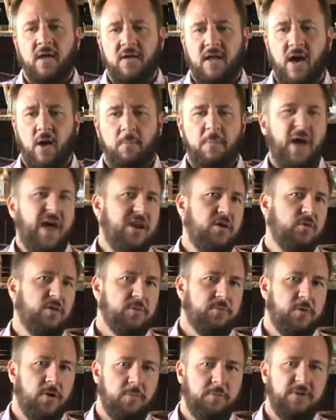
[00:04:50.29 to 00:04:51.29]
Now, petting with
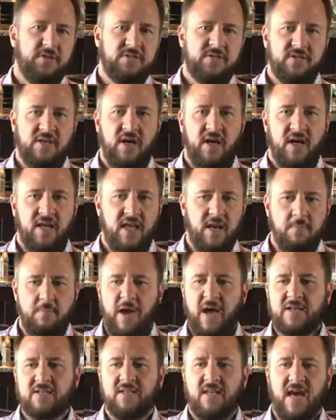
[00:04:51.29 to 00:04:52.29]
a purpose, getting
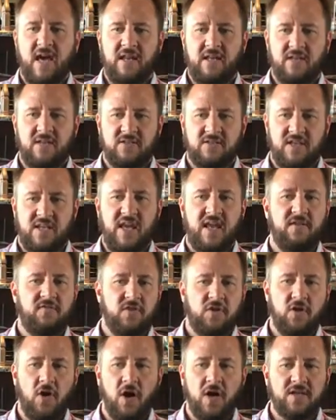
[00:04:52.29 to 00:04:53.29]
back to that, is again, if
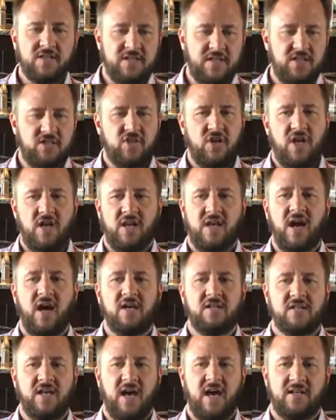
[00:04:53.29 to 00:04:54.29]
the dog is initiating
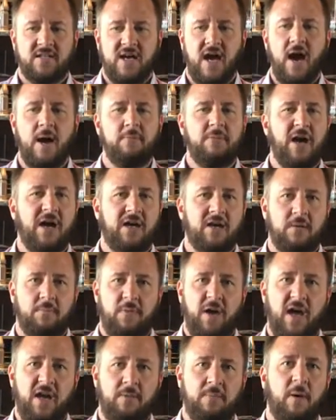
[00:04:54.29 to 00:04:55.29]
contact, I'm not gonna
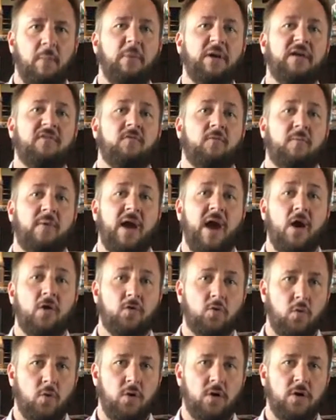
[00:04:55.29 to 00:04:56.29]
pet him, I'm gonna give him a
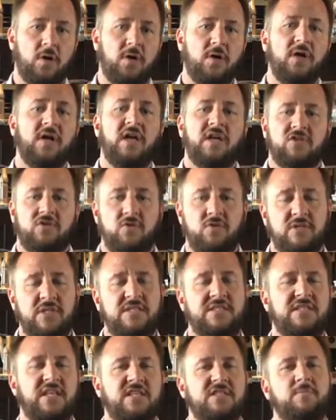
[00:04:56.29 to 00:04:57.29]
counter order. As soon as he
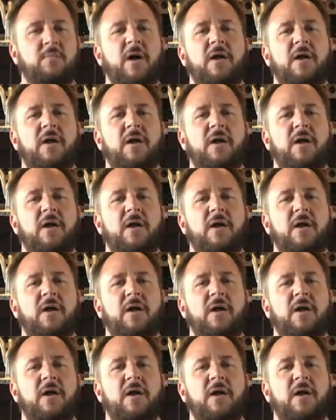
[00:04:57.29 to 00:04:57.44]
sits,